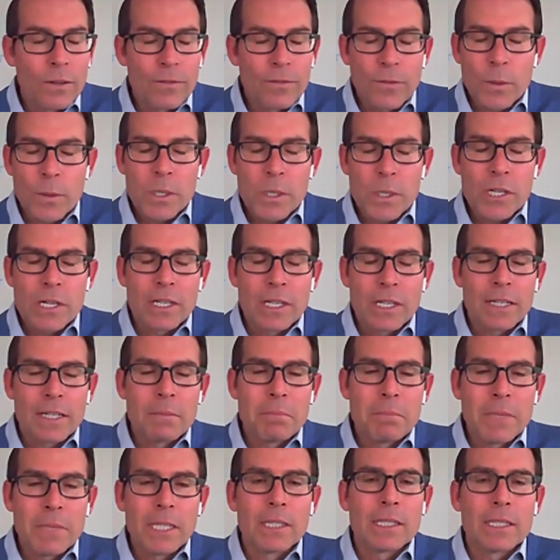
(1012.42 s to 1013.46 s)

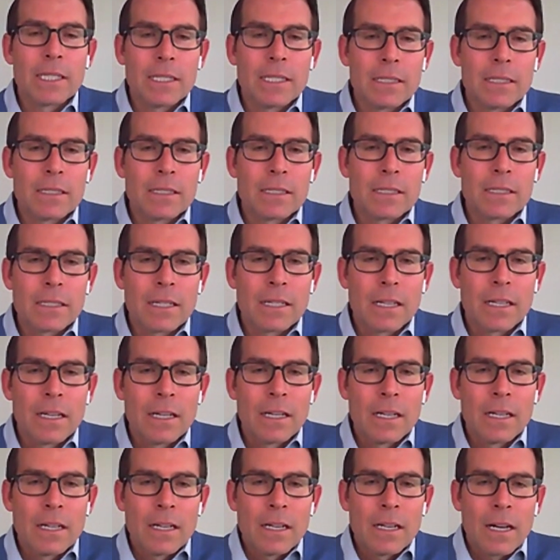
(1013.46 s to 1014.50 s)
unfortunately millions
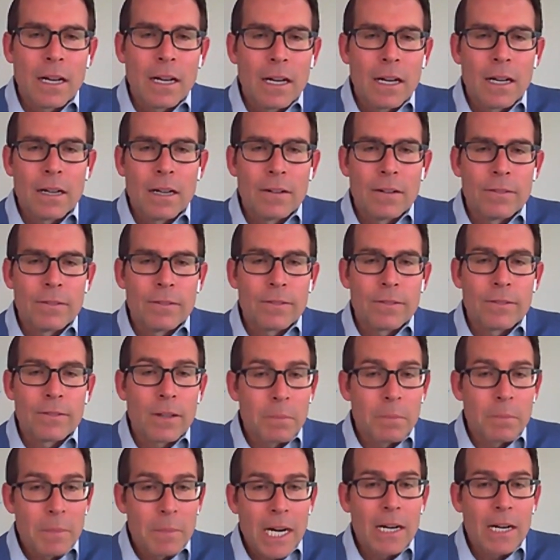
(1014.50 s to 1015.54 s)
of
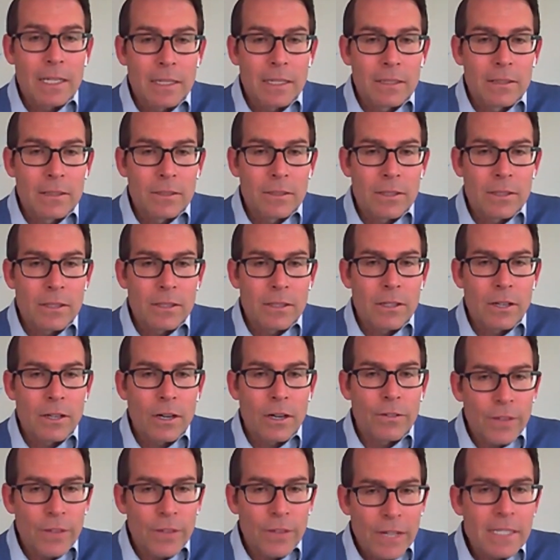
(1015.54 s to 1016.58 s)
Americans
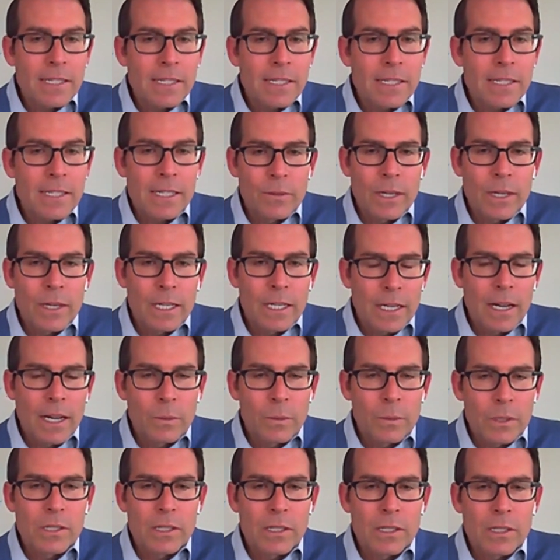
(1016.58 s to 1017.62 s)
are facing right
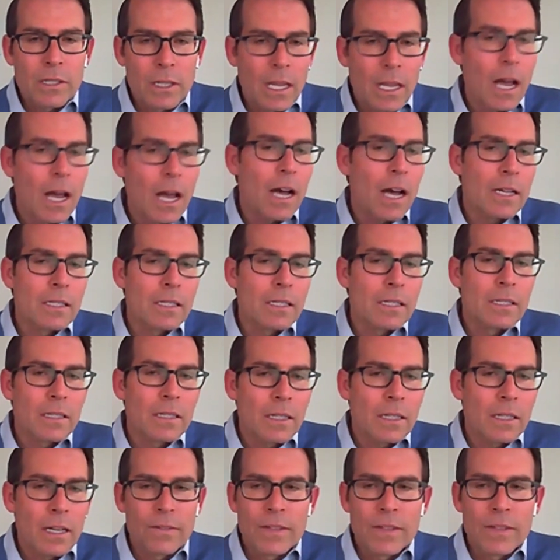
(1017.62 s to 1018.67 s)
now, which is a loss
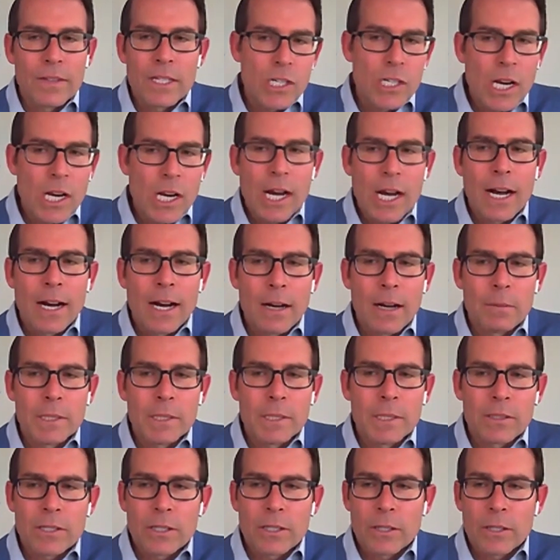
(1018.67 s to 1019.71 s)
of the
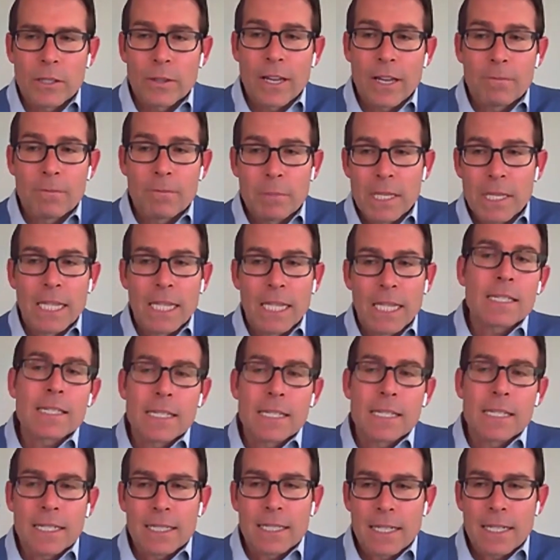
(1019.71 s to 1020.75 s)
job. And so they've been
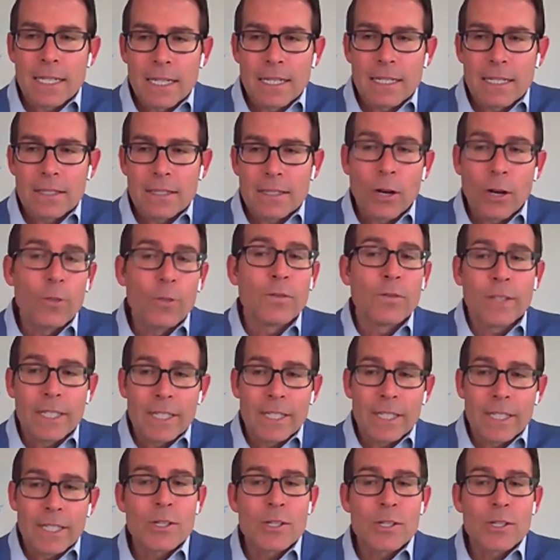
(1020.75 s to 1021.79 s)
listening to this.
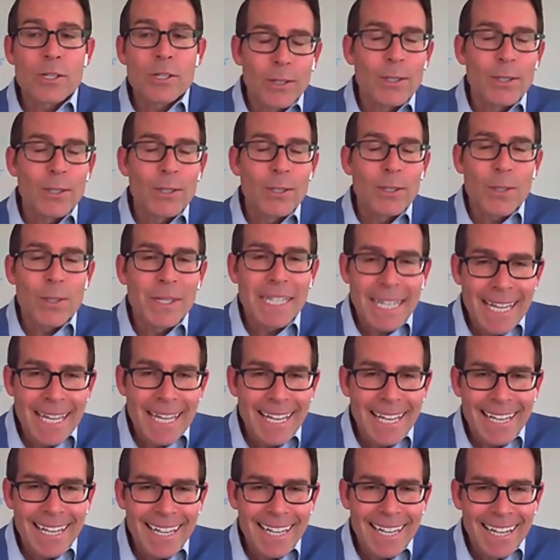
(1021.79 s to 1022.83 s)
Hopefully they're still
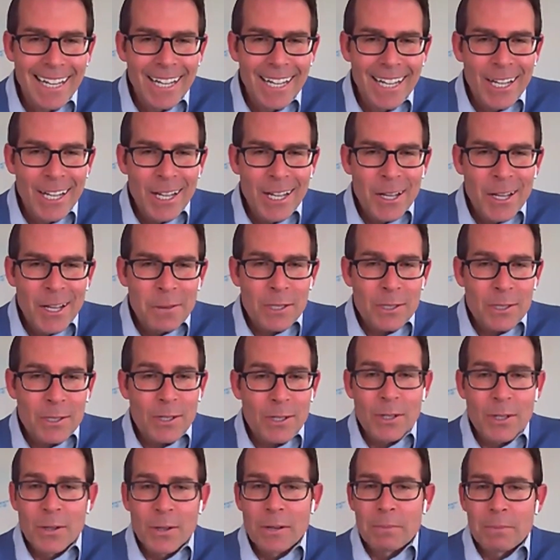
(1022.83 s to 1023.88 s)
tuning in
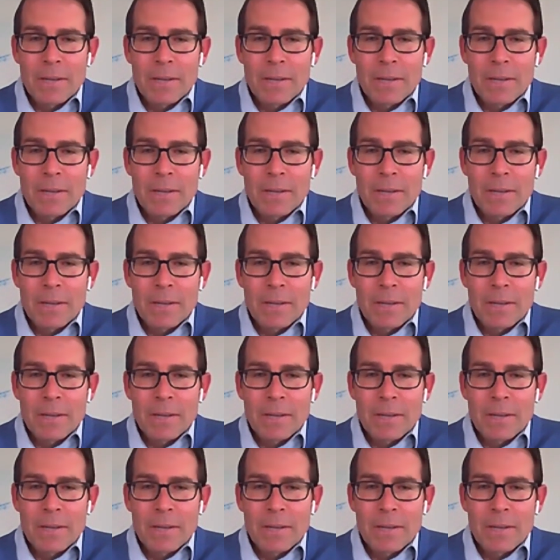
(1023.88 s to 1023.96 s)
because